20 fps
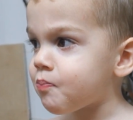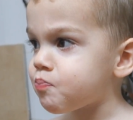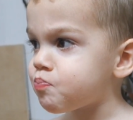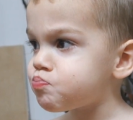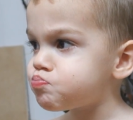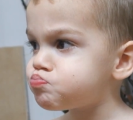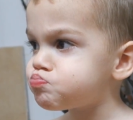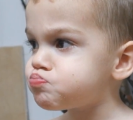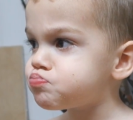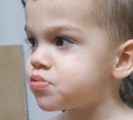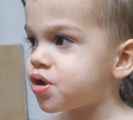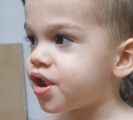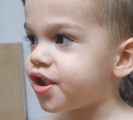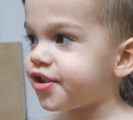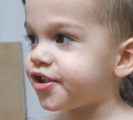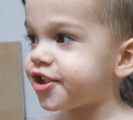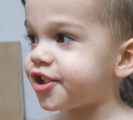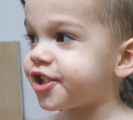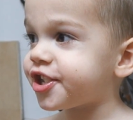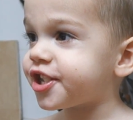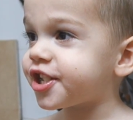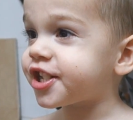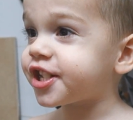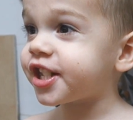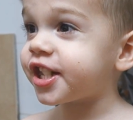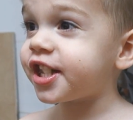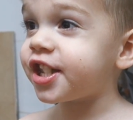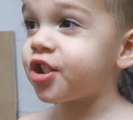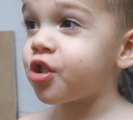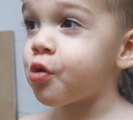I'm pretty sure he
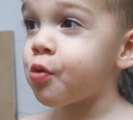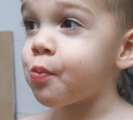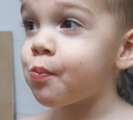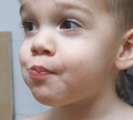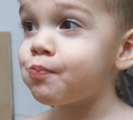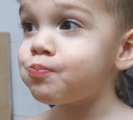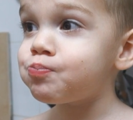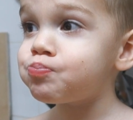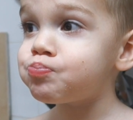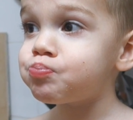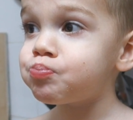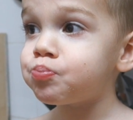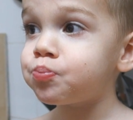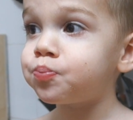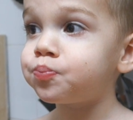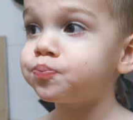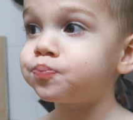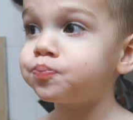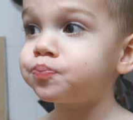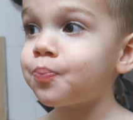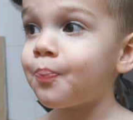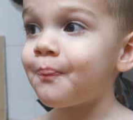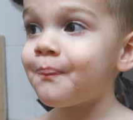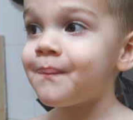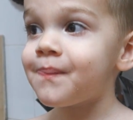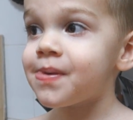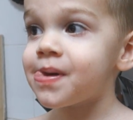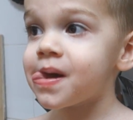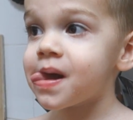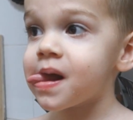really doesn't care now
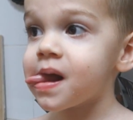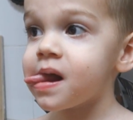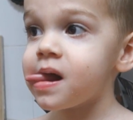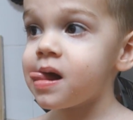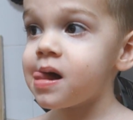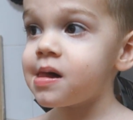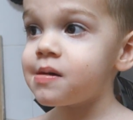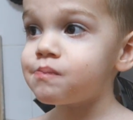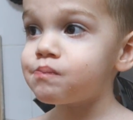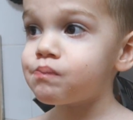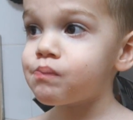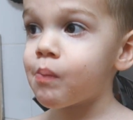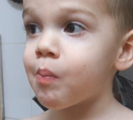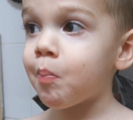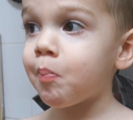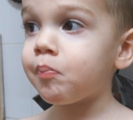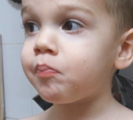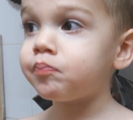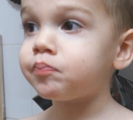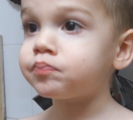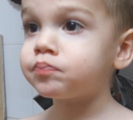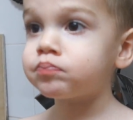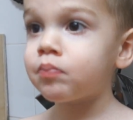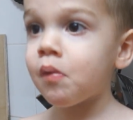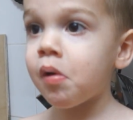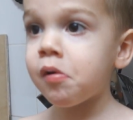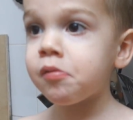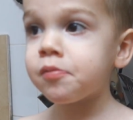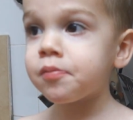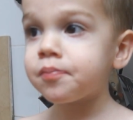because he's on the counter
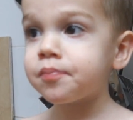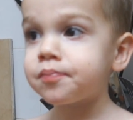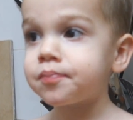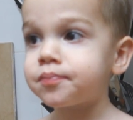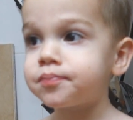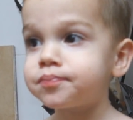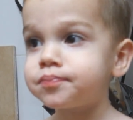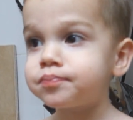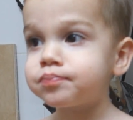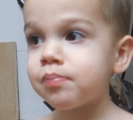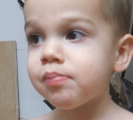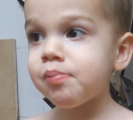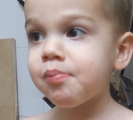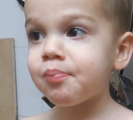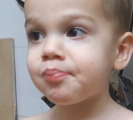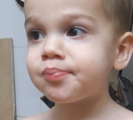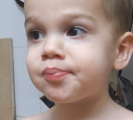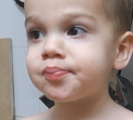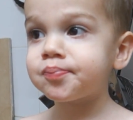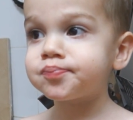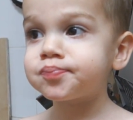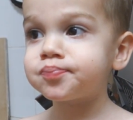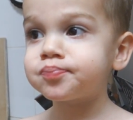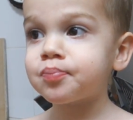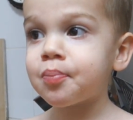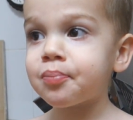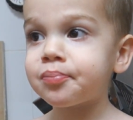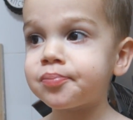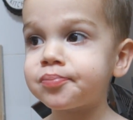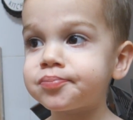and he's getting to do it
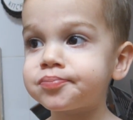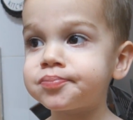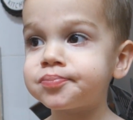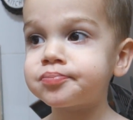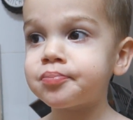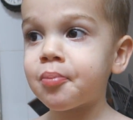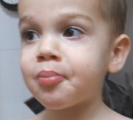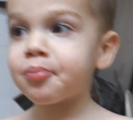with me.